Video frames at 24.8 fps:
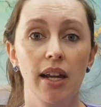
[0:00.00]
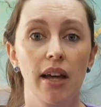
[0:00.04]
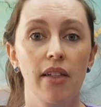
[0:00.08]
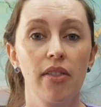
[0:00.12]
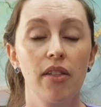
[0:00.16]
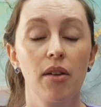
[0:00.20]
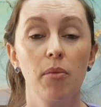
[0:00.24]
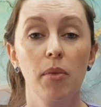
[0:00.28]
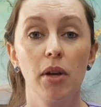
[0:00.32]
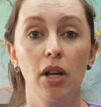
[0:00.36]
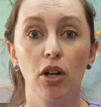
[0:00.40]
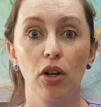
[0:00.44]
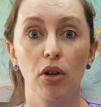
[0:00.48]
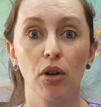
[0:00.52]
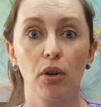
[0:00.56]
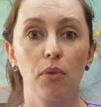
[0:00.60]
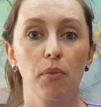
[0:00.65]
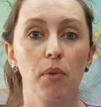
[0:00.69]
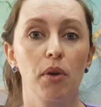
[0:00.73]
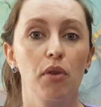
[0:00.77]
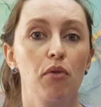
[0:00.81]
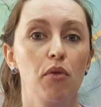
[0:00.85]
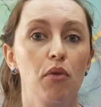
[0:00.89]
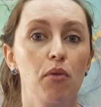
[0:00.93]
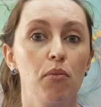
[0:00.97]
and then we go and
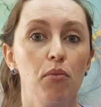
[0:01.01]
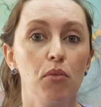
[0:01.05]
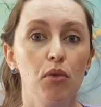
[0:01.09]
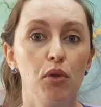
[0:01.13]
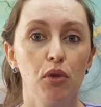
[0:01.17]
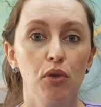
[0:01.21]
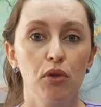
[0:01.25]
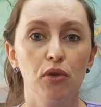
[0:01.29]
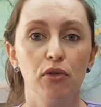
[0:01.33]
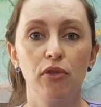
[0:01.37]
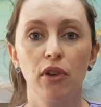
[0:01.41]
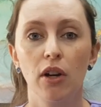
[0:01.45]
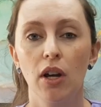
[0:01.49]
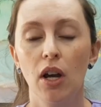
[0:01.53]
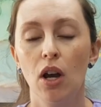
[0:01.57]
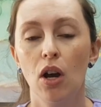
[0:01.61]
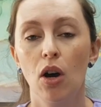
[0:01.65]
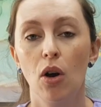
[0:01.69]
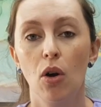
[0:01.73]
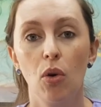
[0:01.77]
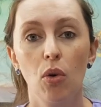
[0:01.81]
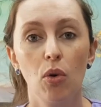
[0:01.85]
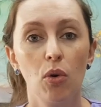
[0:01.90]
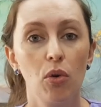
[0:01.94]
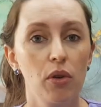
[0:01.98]
we remove
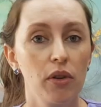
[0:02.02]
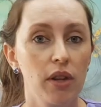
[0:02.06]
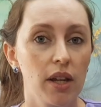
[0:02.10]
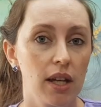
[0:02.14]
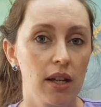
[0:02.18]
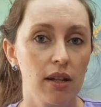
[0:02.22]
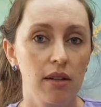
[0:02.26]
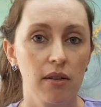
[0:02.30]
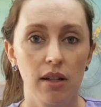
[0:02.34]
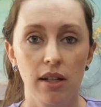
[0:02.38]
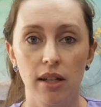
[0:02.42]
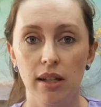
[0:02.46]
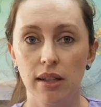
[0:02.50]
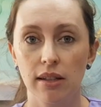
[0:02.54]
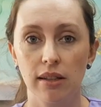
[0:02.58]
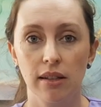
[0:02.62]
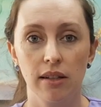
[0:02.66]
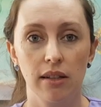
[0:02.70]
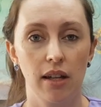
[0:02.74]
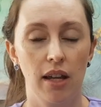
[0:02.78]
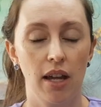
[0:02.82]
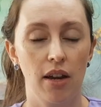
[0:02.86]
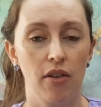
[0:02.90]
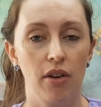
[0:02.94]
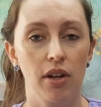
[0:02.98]
all the
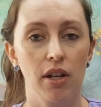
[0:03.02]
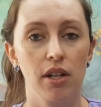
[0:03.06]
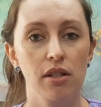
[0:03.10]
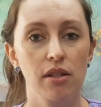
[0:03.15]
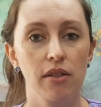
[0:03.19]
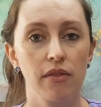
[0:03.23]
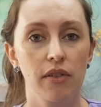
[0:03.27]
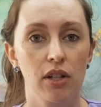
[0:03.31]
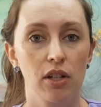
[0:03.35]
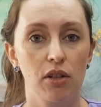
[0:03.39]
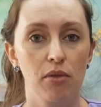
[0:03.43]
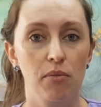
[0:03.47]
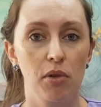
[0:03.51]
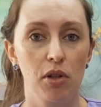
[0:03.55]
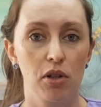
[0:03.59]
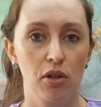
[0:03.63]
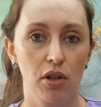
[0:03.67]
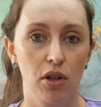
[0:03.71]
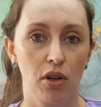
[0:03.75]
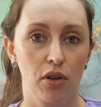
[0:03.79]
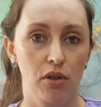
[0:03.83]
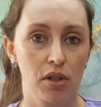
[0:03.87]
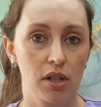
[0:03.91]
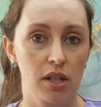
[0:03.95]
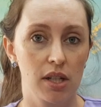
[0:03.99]
little areas of
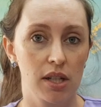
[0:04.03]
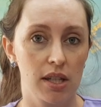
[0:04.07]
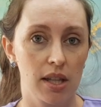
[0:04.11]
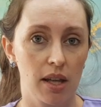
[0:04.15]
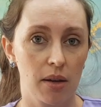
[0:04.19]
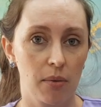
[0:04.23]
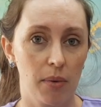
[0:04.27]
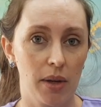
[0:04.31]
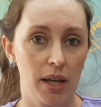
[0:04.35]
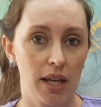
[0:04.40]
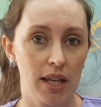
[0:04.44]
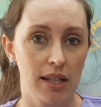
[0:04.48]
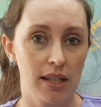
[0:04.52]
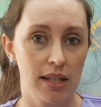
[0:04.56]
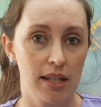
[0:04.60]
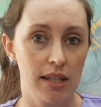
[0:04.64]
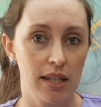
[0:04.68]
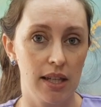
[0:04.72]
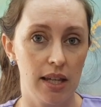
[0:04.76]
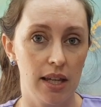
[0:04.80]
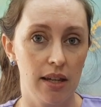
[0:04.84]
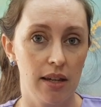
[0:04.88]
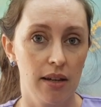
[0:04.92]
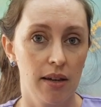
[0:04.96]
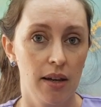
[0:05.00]
endometriosis that we can
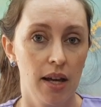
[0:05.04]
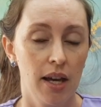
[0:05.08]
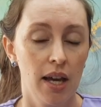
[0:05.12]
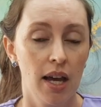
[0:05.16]
see.